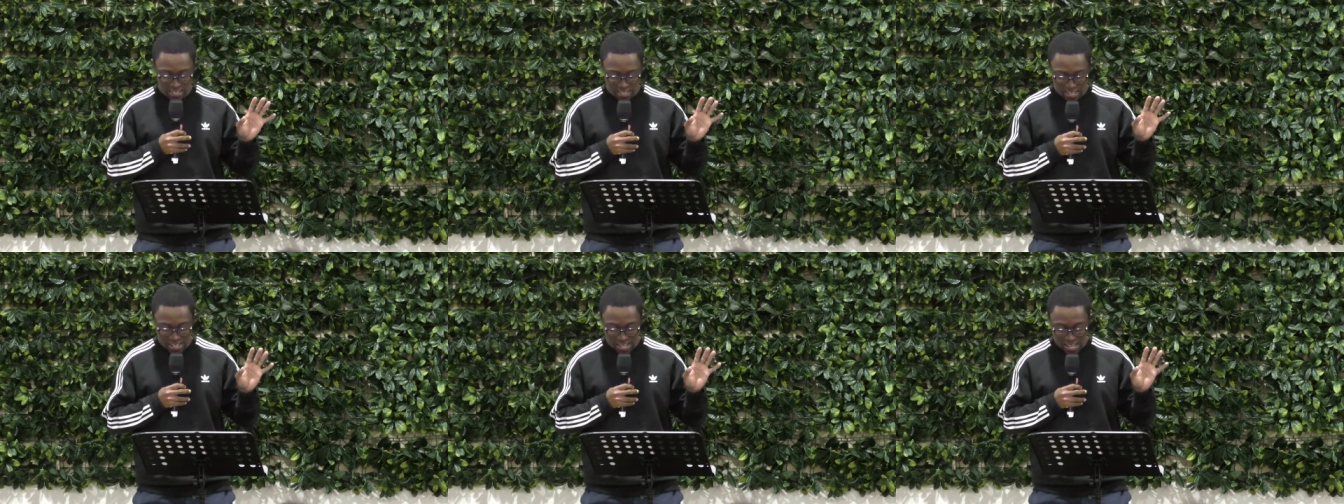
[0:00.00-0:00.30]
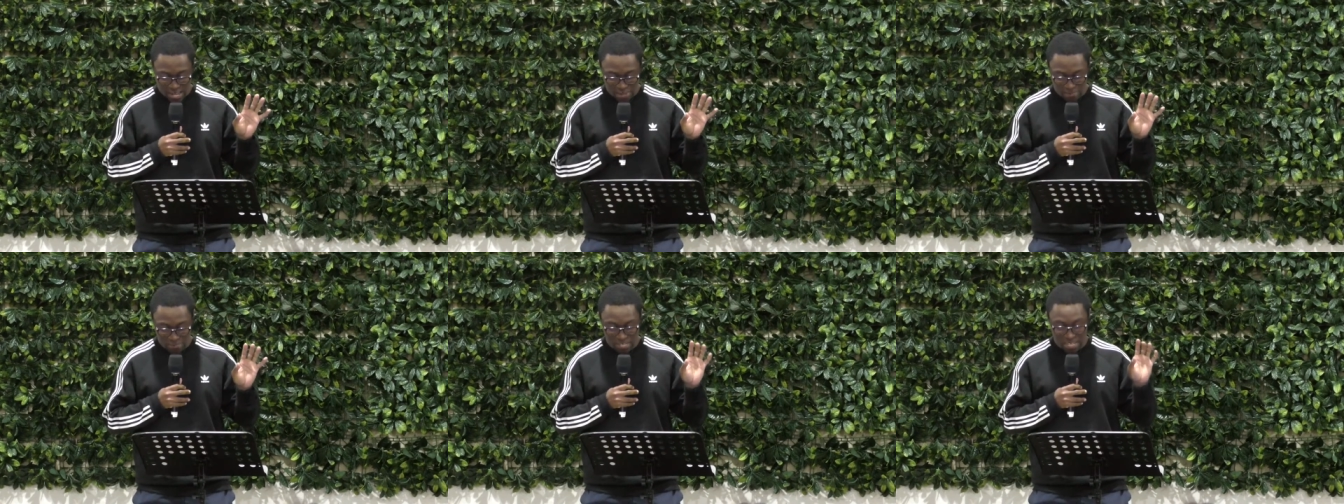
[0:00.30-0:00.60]

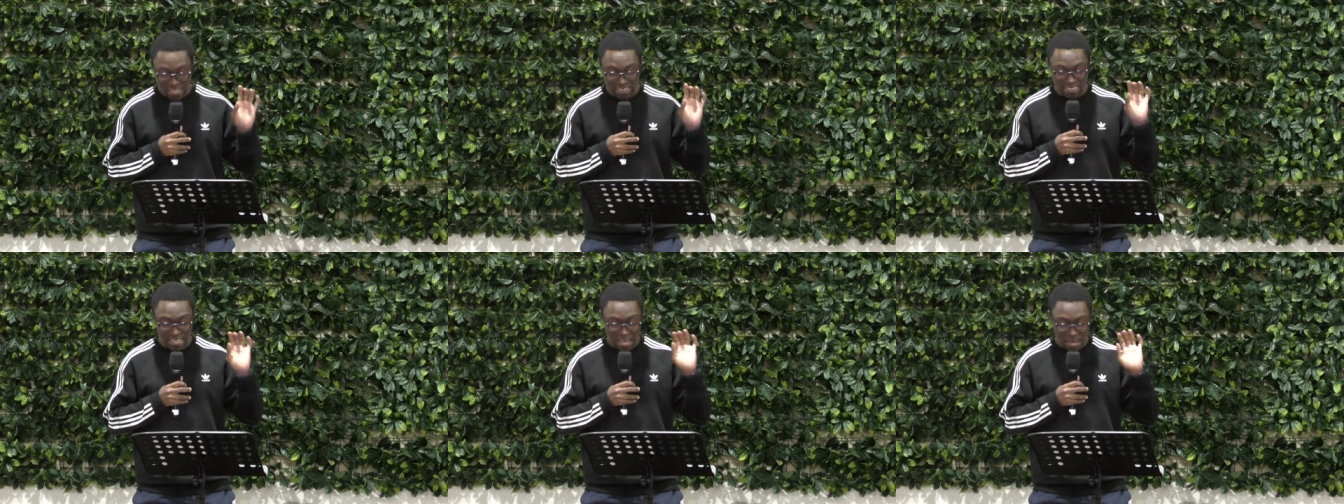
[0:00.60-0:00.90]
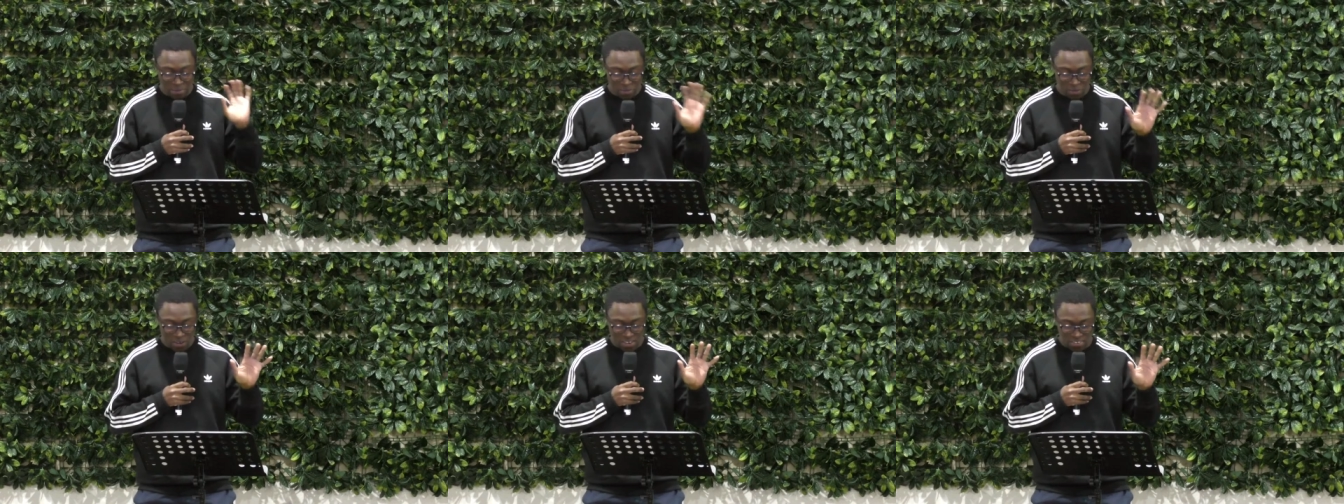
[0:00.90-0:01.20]
Um, that,
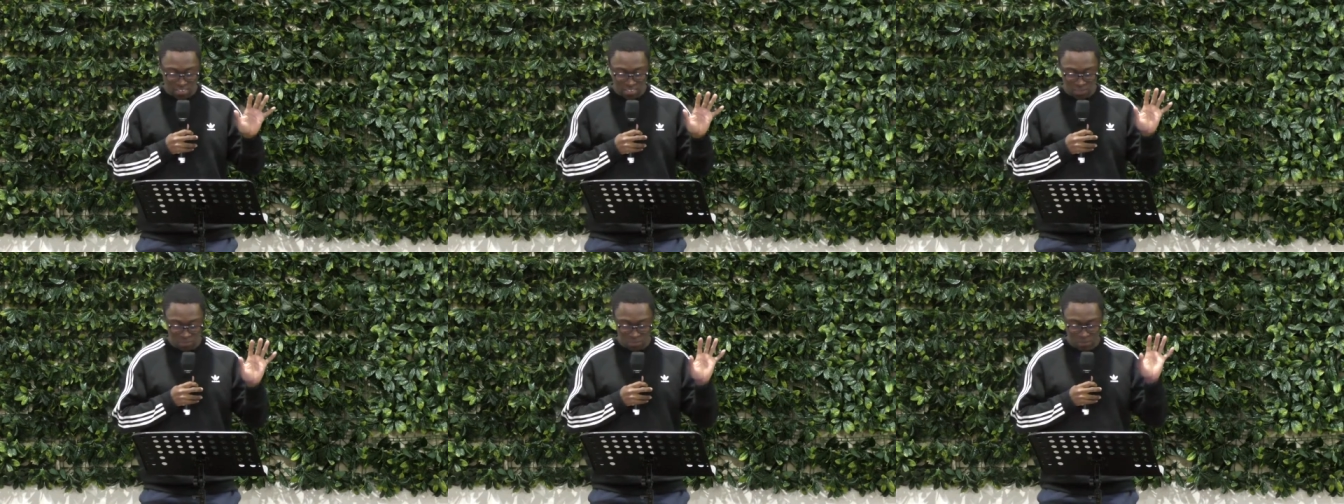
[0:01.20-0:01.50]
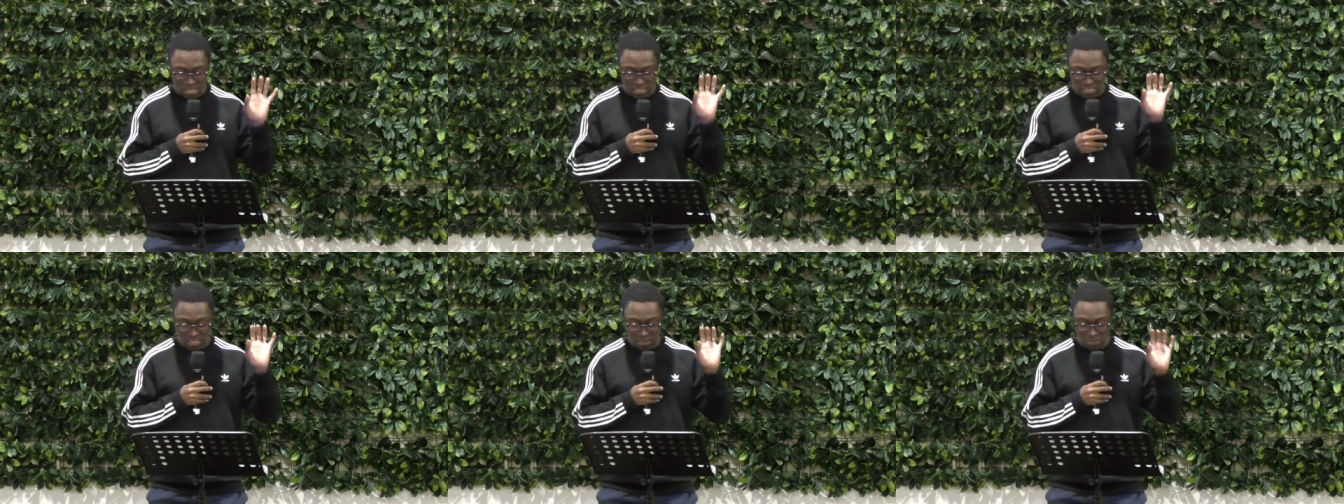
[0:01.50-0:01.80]
that precious
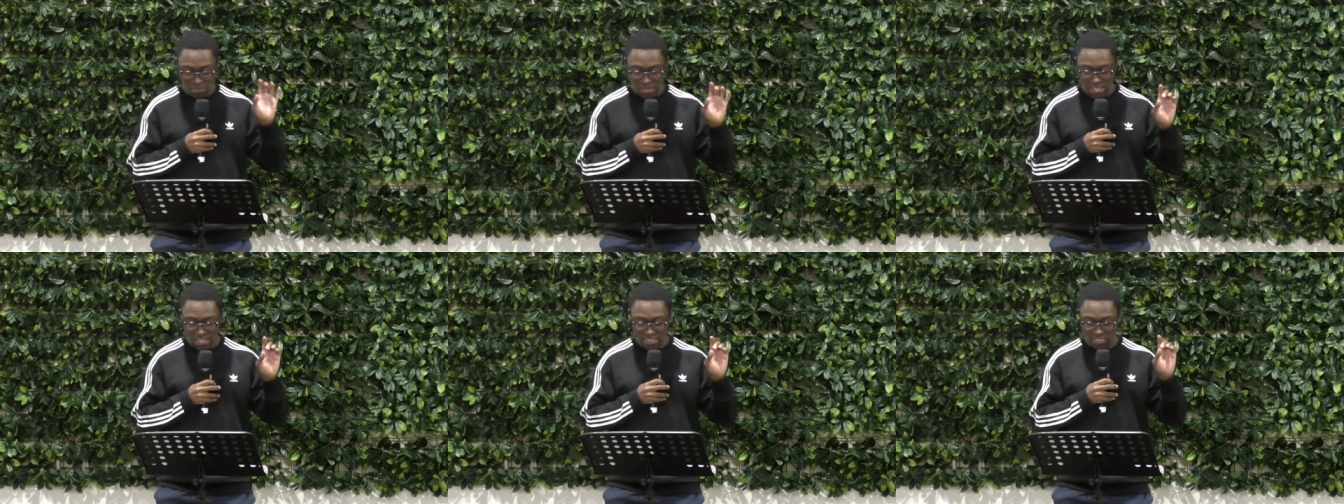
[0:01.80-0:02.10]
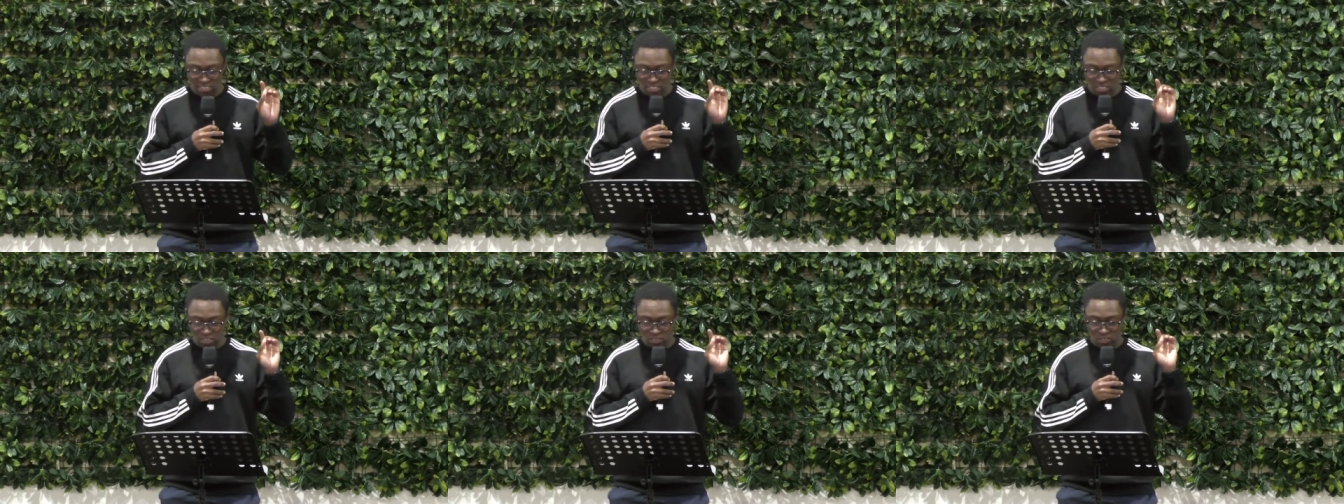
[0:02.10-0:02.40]
blood
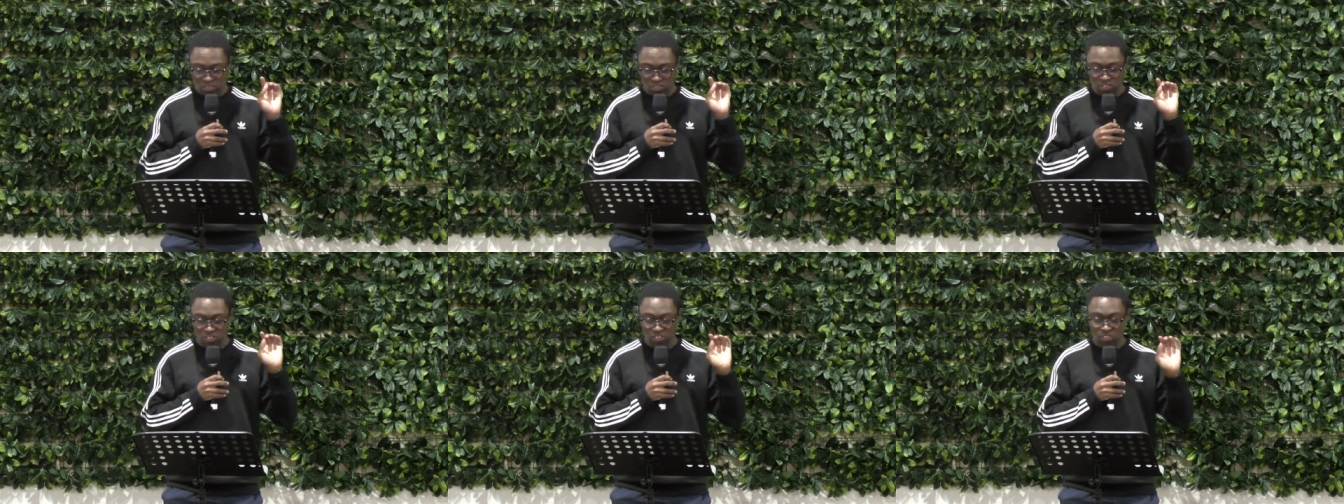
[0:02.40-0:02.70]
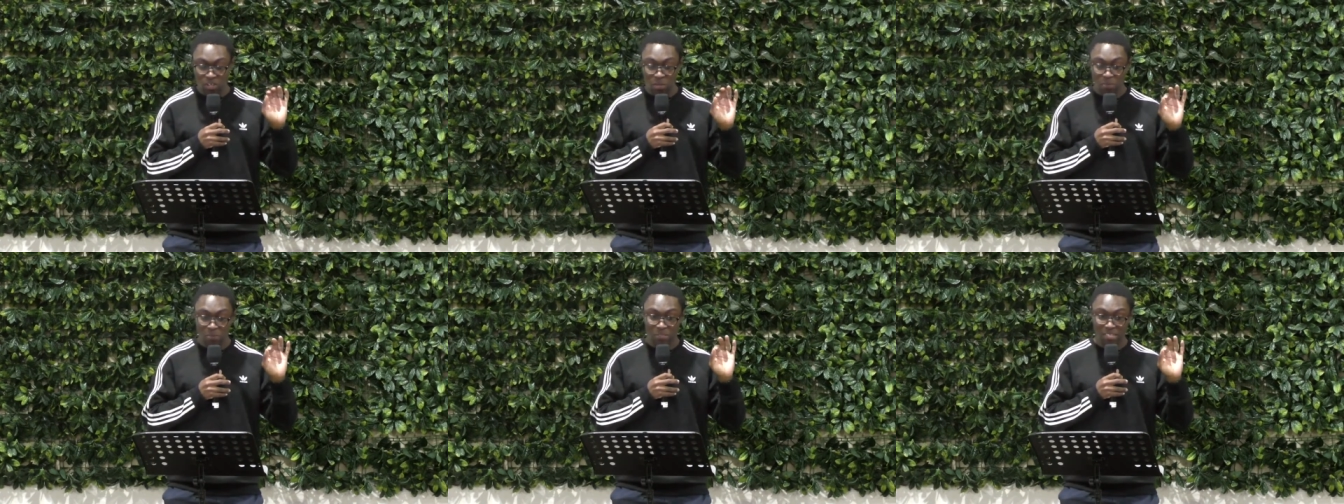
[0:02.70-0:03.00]
demands that you
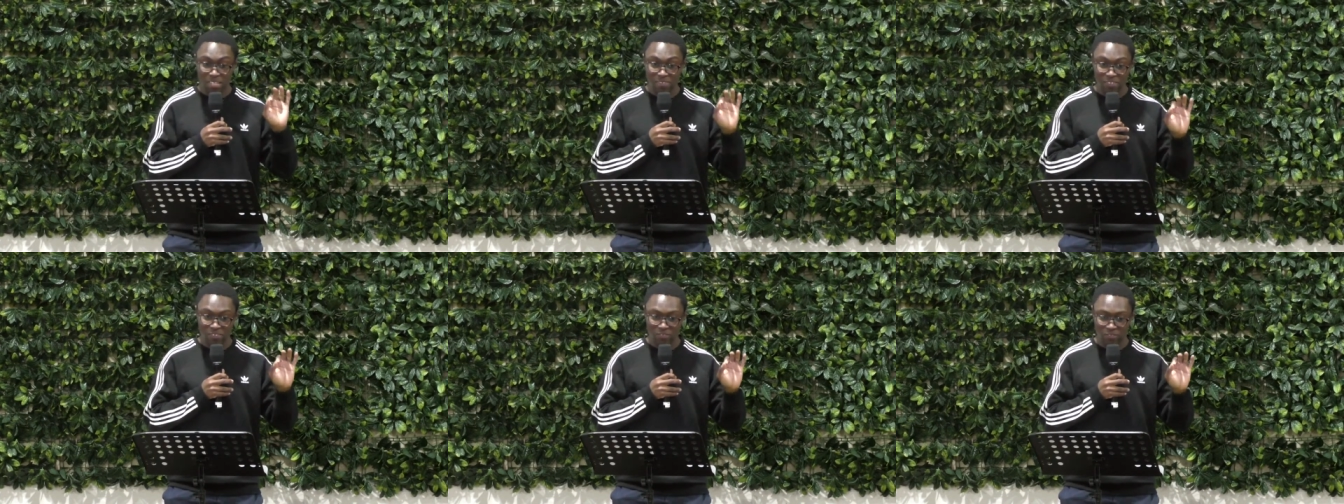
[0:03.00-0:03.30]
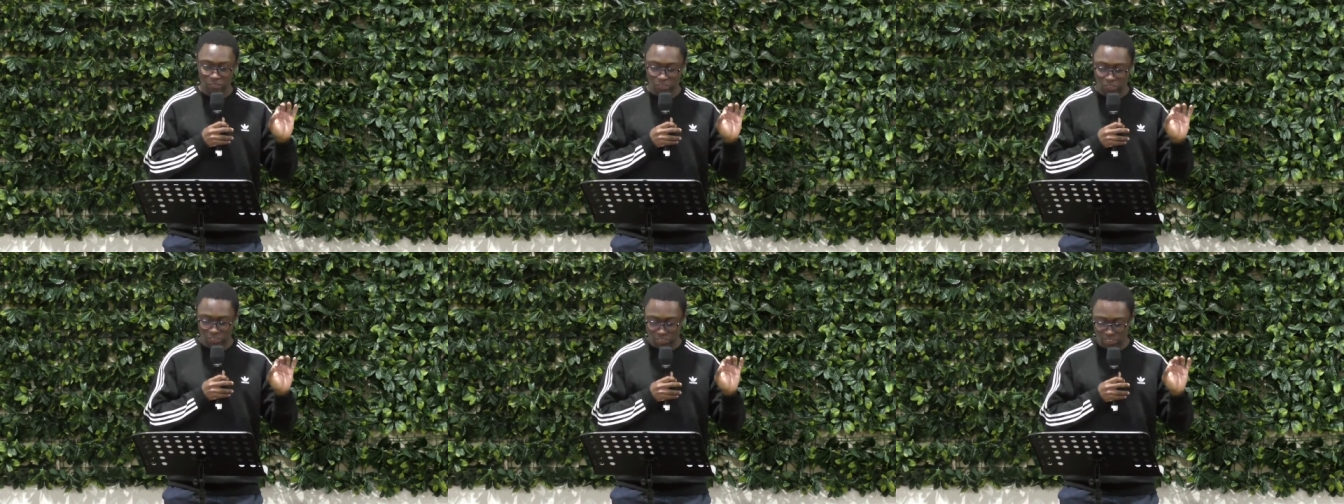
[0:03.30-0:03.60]
stop living
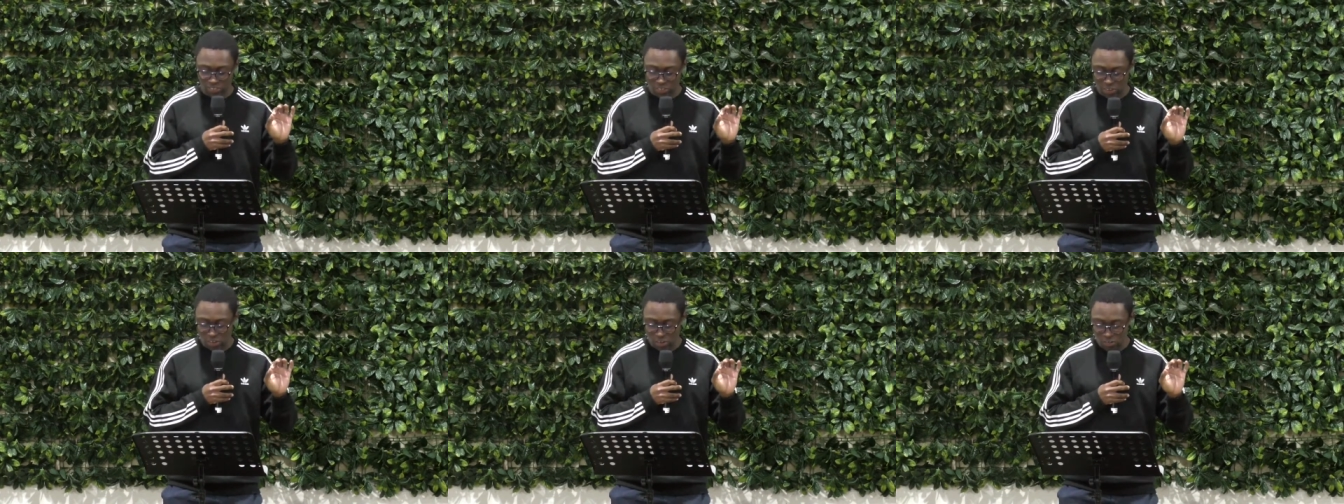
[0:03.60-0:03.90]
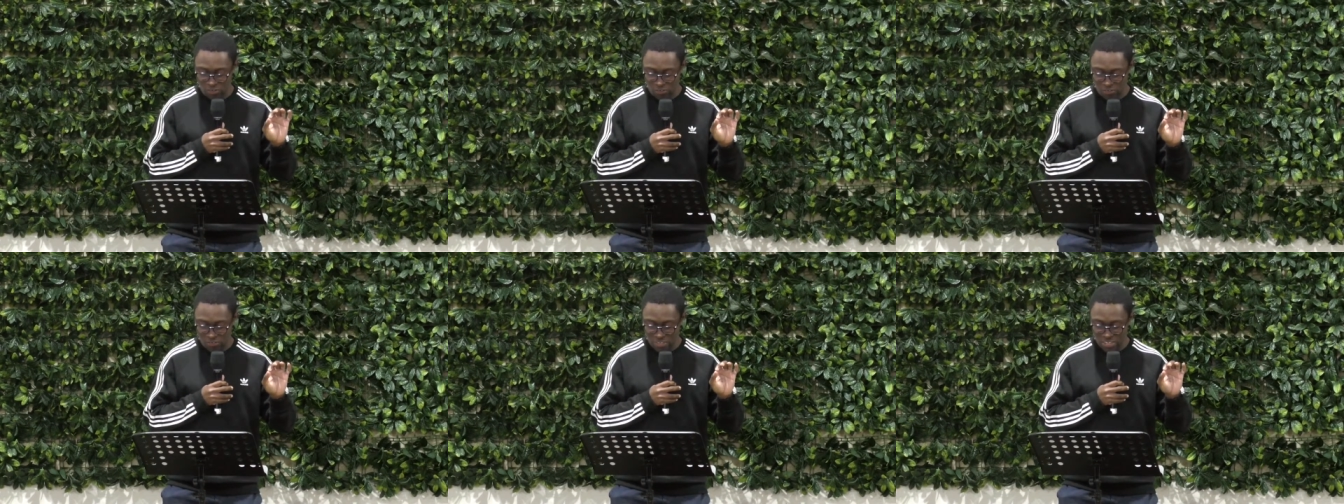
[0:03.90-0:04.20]
for
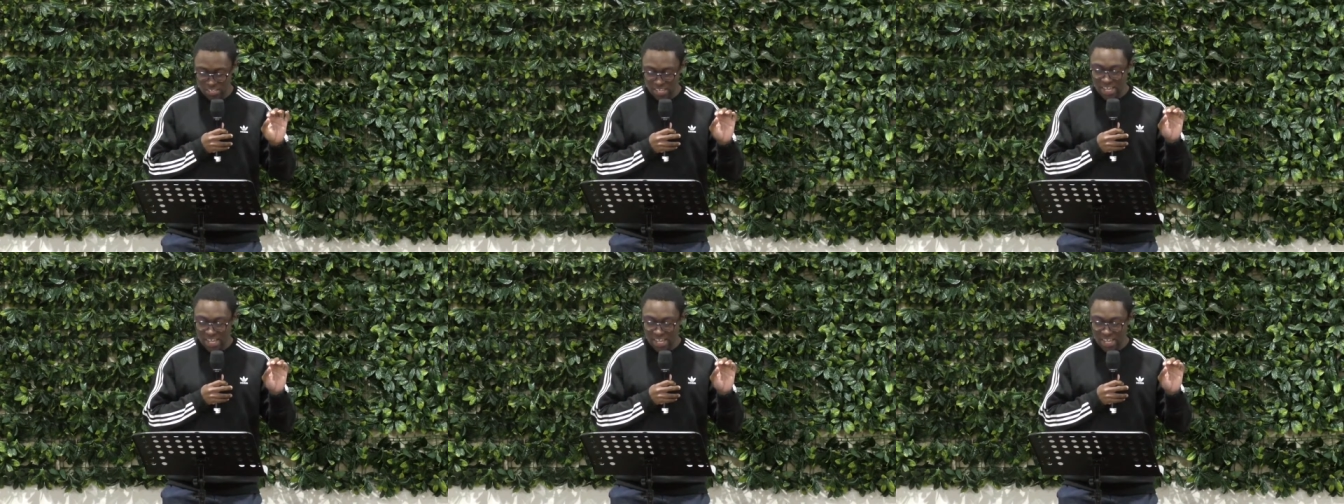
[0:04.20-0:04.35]
yourself.